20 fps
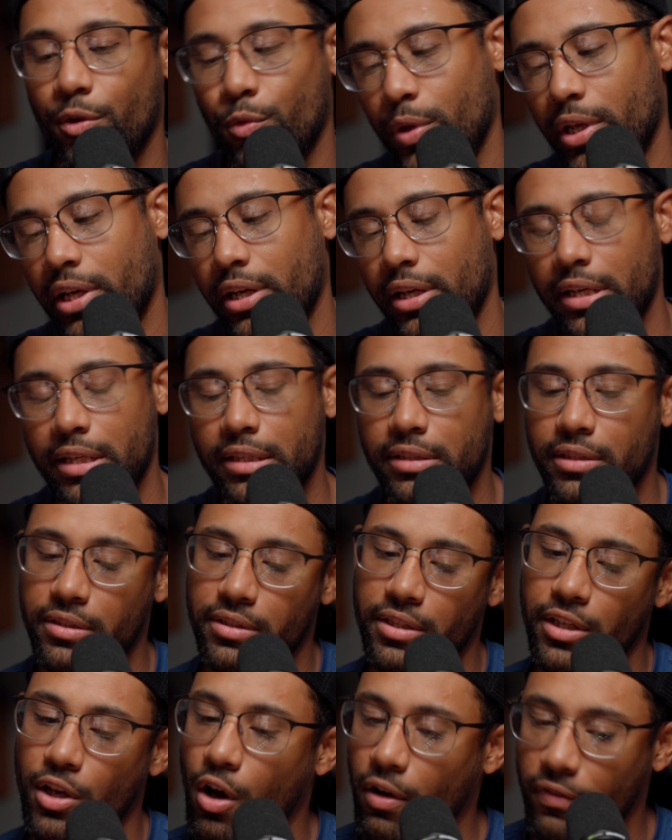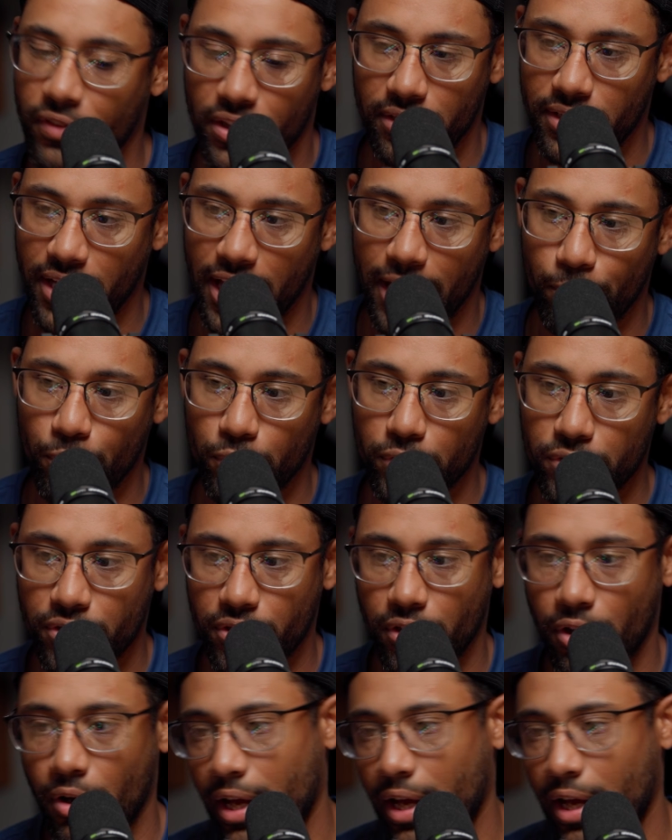We didn't need to see off the table, so